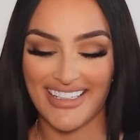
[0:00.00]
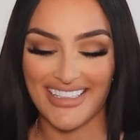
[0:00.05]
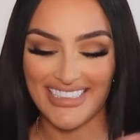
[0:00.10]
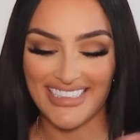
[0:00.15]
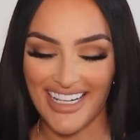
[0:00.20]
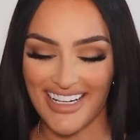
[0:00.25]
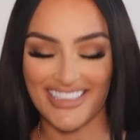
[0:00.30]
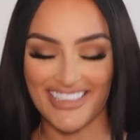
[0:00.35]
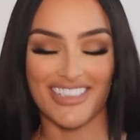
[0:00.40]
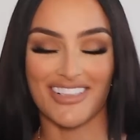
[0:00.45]
It's
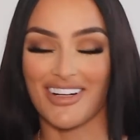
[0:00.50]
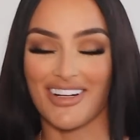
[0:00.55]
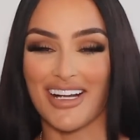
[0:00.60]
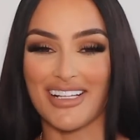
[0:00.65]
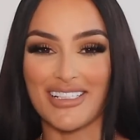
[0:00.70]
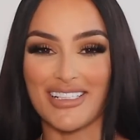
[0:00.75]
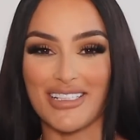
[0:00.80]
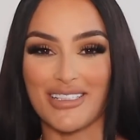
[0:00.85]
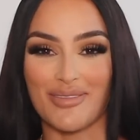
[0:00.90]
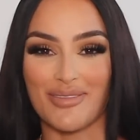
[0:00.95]
actually
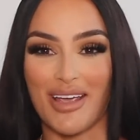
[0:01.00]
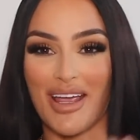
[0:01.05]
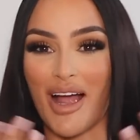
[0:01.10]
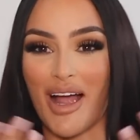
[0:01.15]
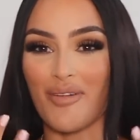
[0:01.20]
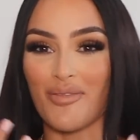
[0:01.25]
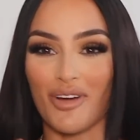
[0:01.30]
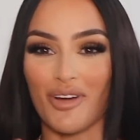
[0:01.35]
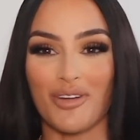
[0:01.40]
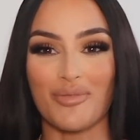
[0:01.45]
crazy to me.
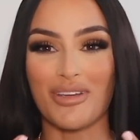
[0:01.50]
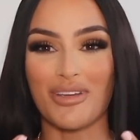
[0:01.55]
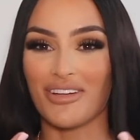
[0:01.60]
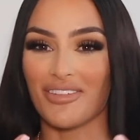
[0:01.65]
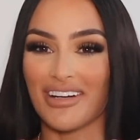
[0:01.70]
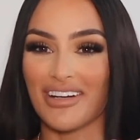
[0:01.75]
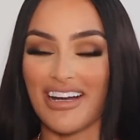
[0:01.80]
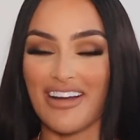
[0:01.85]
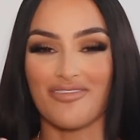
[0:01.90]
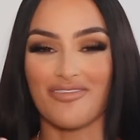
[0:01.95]
I'm gonna be
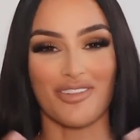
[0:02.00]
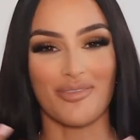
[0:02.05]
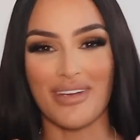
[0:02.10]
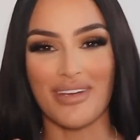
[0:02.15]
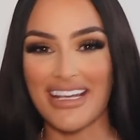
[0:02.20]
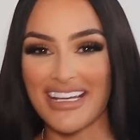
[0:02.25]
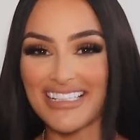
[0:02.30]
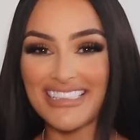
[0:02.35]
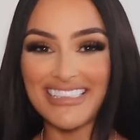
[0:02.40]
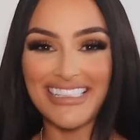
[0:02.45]
grinning from
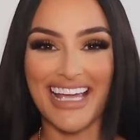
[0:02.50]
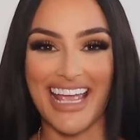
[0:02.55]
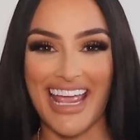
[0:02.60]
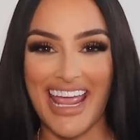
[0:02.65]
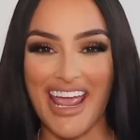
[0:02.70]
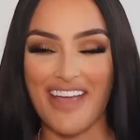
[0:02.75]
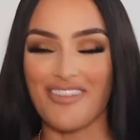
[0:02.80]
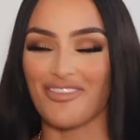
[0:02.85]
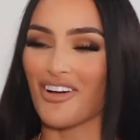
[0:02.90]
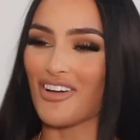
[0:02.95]
ear to
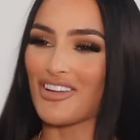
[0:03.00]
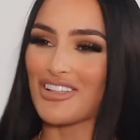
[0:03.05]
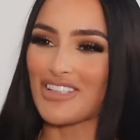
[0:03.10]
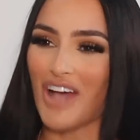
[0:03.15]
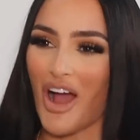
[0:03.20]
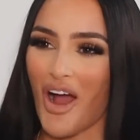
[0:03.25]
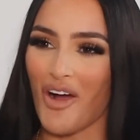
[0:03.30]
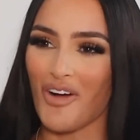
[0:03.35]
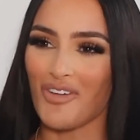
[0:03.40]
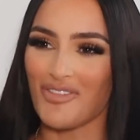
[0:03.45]
ear throughout this
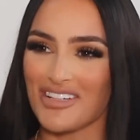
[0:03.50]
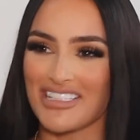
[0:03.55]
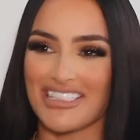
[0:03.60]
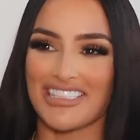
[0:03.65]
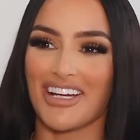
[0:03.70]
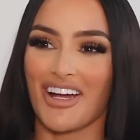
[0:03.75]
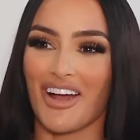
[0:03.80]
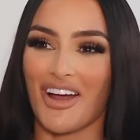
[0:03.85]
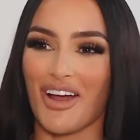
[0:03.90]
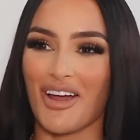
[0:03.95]
whole
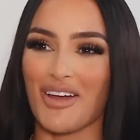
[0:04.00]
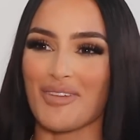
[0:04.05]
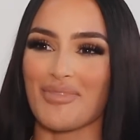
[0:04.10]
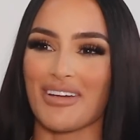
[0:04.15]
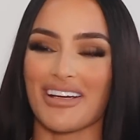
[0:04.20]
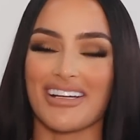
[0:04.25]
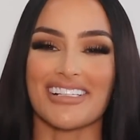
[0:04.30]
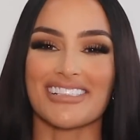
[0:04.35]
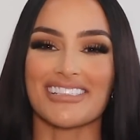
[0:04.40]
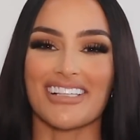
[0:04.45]
video
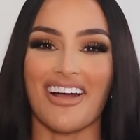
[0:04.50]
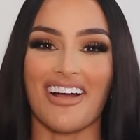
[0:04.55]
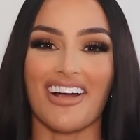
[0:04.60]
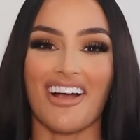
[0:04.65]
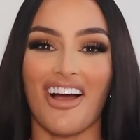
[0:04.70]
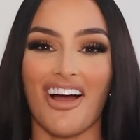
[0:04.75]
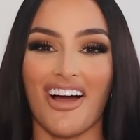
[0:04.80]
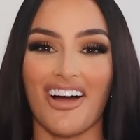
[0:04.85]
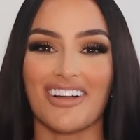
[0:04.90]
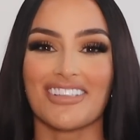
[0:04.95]
because I
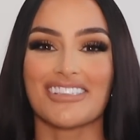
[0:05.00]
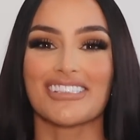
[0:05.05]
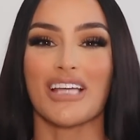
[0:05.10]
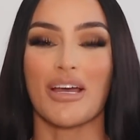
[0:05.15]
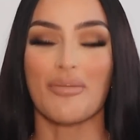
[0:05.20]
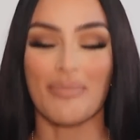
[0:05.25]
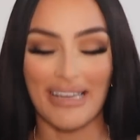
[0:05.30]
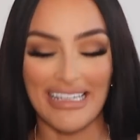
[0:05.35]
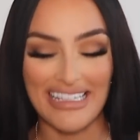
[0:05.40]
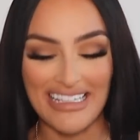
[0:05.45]
can't
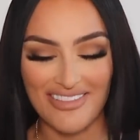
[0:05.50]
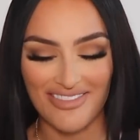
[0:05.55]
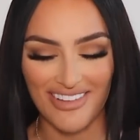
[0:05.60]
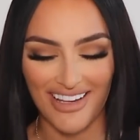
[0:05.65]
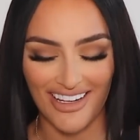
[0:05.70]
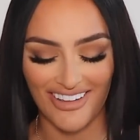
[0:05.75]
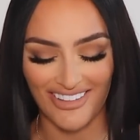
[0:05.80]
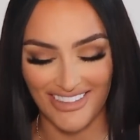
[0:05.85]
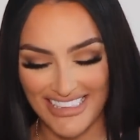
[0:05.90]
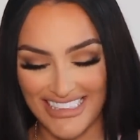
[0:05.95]
believe
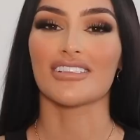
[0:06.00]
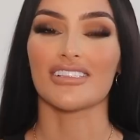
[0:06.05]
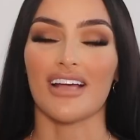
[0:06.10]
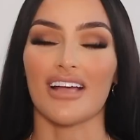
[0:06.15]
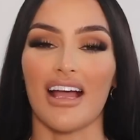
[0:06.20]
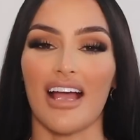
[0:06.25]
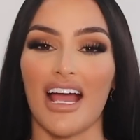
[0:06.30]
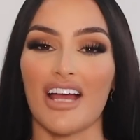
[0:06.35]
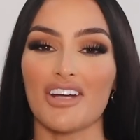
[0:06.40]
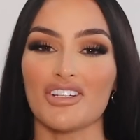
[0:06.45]
it, honestly.
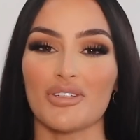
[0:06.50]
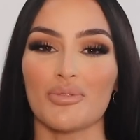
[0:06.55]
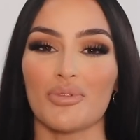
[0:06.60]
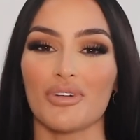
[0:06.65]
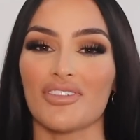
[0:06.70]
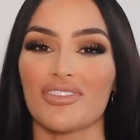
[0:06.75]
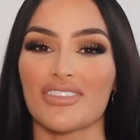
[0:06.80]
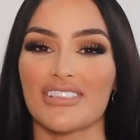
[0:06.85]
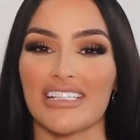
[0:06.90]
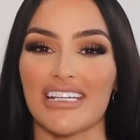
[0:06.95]
As you would
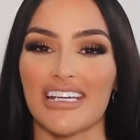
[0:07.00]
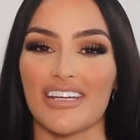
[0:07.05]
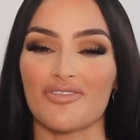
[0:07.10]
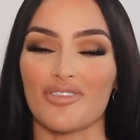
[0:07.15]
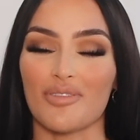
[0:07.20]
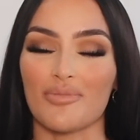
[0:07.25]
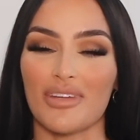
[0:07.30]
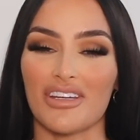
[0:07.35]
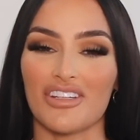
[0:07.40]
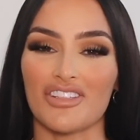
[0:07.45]
have seen
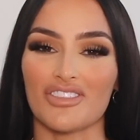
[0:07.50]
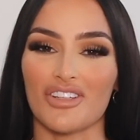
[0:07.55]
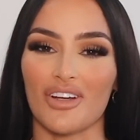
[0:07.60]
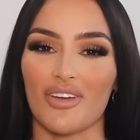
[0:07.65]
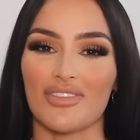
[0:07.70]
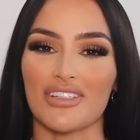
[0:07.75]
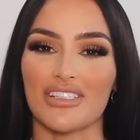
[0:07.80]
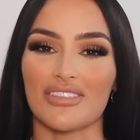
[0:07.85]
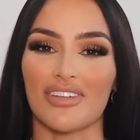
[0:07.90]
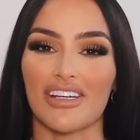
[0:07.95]
from the intro
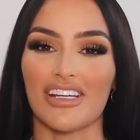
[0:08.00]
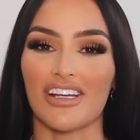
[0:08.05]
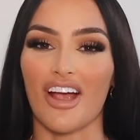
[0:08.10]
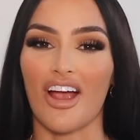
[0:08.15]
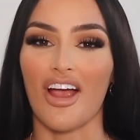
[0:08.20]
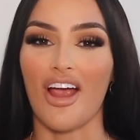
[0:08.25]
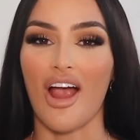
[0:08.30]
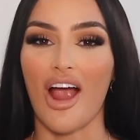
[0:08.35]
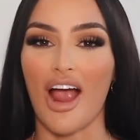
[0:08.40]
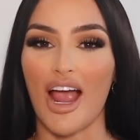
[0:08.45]
of this video,
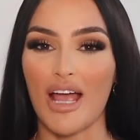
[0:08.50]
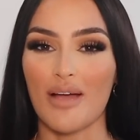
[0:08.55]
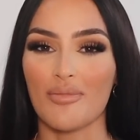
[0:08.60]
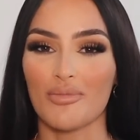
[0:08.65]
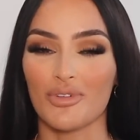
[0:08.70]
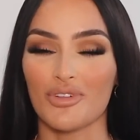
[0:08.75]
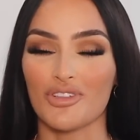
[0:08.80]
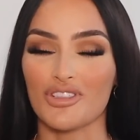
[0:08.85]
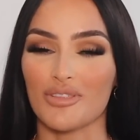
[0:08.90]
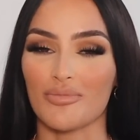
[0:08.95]
I am
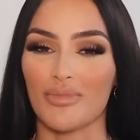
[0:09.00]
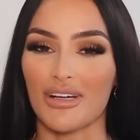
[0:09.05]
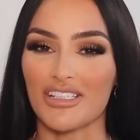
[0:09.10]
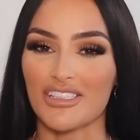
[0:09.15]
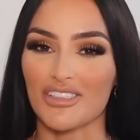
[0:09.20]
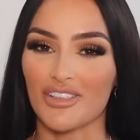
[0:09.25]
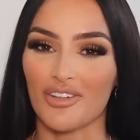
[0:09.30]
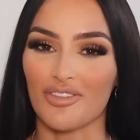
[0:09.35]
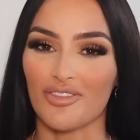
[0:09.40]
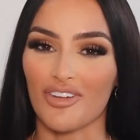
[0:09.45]
launching my
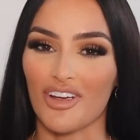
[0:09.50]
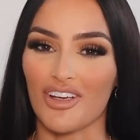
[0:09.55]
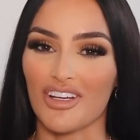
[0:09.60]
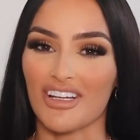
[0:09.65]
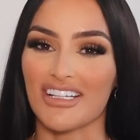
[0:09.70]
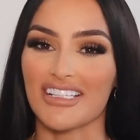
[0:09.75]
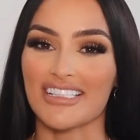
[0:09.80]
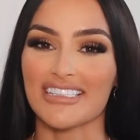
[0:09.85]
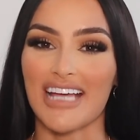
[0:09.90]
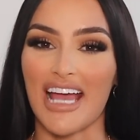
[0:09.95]
Soft
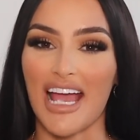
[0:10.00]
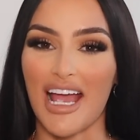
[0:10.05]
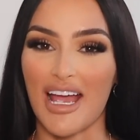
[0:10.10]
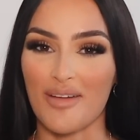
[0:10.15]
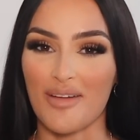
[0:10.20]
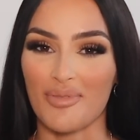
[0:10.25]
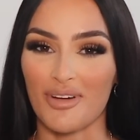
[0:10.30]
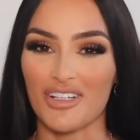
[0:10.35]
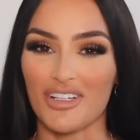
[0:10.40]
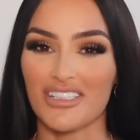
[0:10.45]
Focus
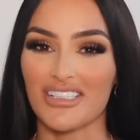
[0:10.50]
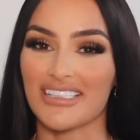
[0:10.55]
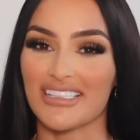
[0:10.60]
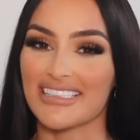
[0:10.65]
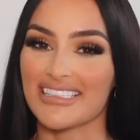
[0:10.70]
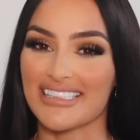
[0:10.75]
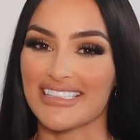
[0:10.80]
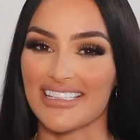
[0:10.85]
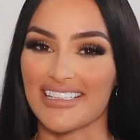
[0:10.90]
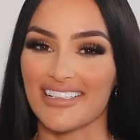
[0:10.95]
Airbrush
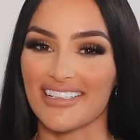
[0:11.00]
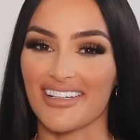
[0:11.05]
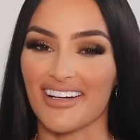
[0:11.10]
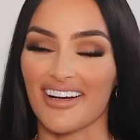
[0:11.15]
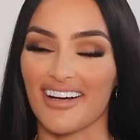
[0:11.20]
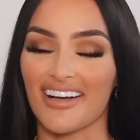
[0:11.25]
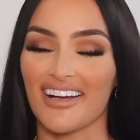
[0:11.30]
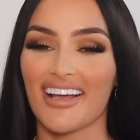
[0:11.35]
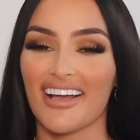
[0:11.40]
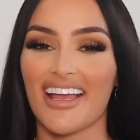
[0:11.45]

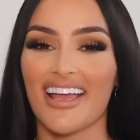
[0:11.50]
Concealer.